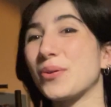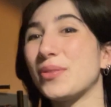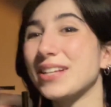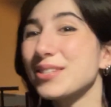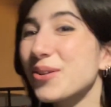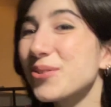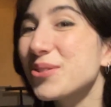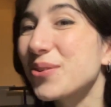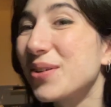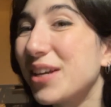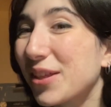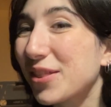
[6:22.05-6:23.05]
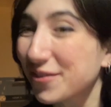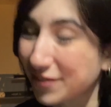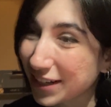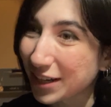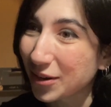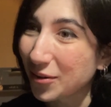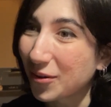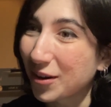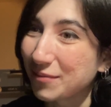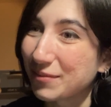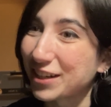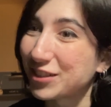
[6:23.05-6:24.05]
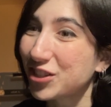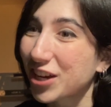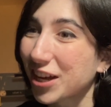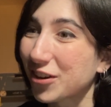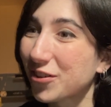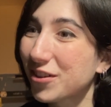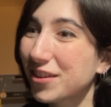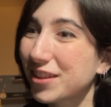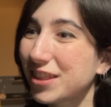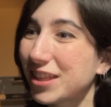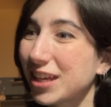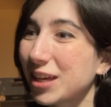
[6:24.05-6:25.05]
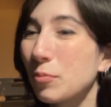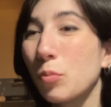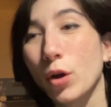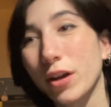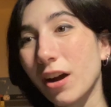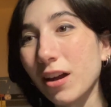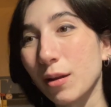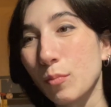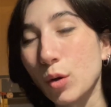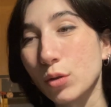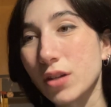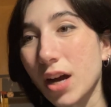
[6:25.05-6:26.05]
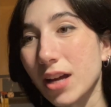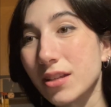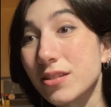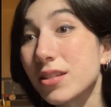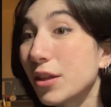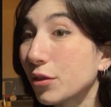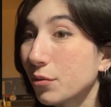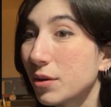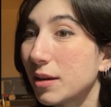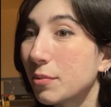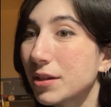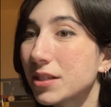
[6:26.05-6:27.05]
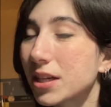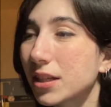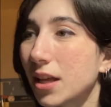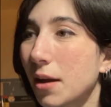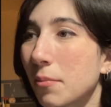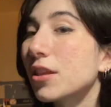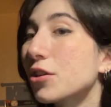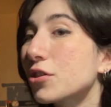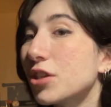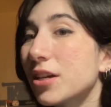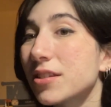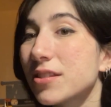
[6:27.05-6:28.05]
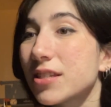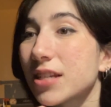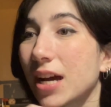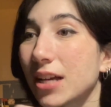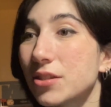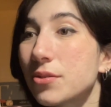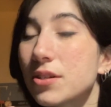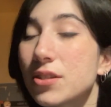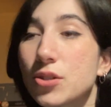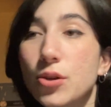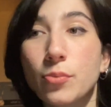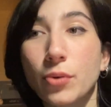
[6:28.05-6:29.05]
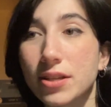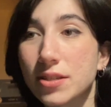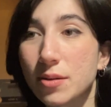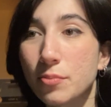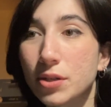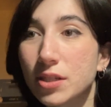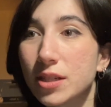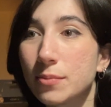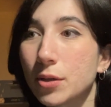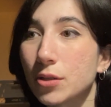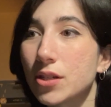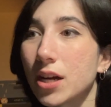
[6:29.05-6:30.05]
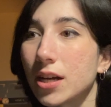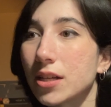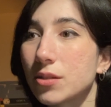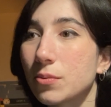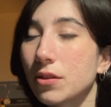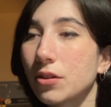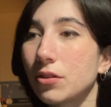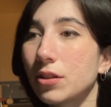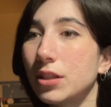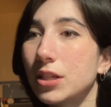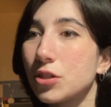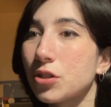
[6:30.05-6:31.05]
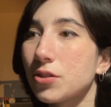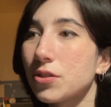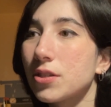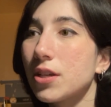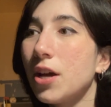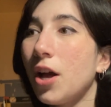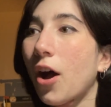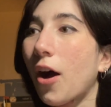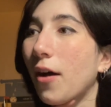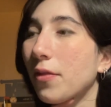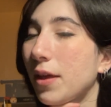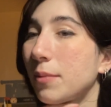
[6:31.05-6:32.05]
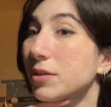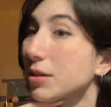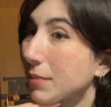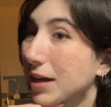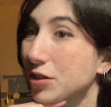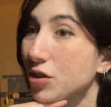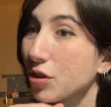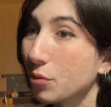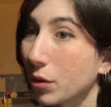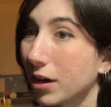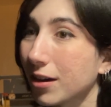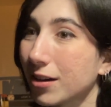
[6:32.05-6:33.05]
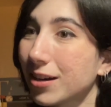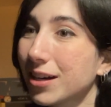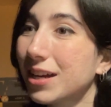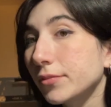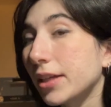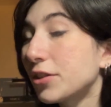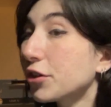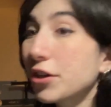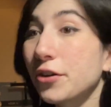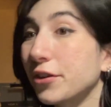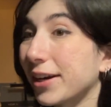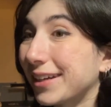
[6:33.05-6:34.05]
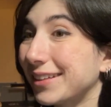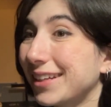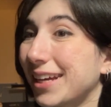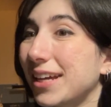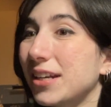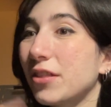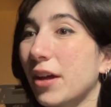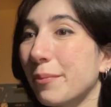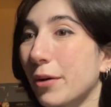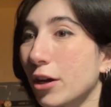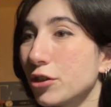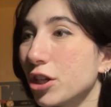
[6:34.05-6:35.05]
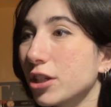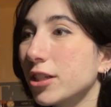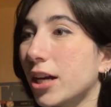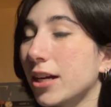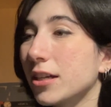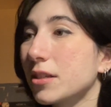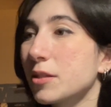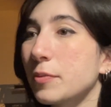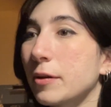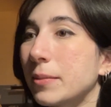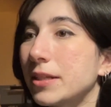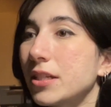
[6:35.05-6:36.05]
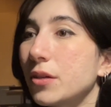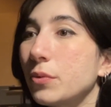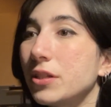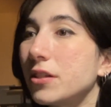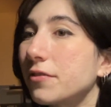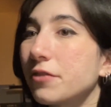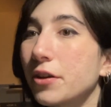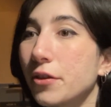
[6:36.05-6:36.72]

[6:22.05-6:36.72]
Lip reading: that's also another video on my channel, the boycotting bow ties and 3D printing them. They're just, as you'd assume, resin printed bow ties with little initials on them to match the wearer. They turned out great, and in that project I experimented with different